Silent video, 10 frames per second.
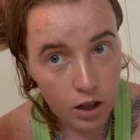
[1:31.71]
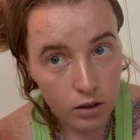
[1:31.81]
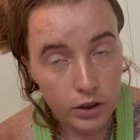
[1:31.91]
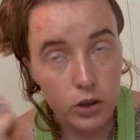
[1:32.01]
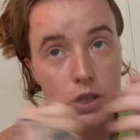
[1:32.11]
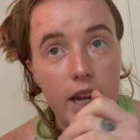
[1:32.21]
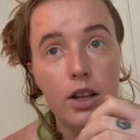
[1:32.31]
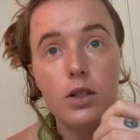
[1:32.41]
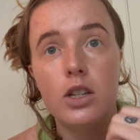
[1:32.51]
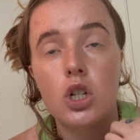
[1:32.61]
little
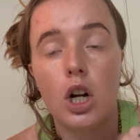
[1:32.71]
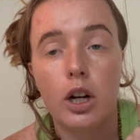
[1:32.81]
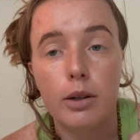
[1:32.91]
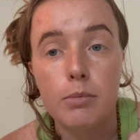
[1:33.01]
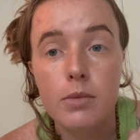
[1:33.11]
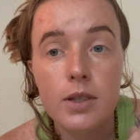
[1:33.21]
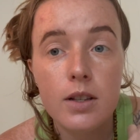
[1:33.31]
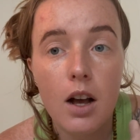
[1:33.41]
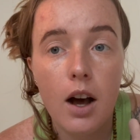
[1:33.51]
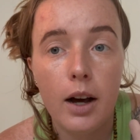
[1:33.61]
tails and charms
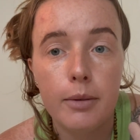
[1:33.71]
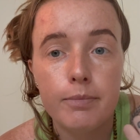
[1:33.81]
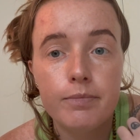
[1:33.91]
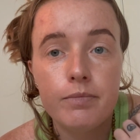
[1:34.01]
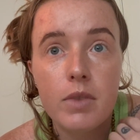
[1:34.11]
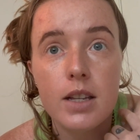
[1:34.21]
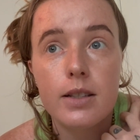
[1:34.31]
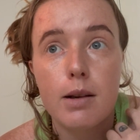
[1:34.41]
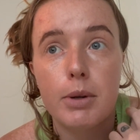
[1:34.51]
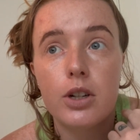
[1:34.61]
this
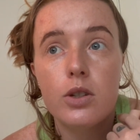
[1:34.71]
summer.